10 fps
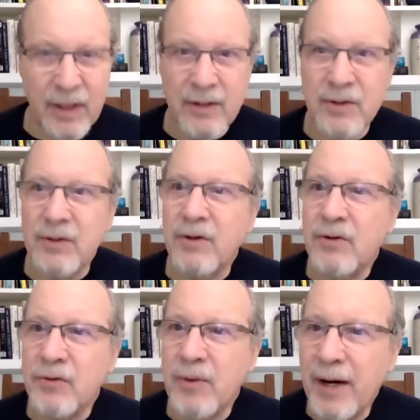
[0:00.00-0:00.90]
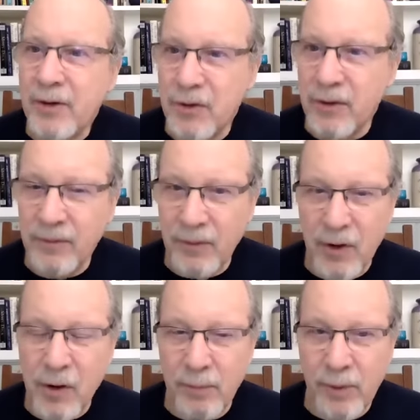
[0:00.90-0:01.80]
is a distraction
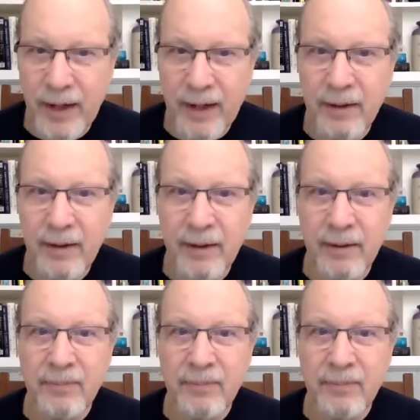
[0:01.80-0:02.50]
for our brain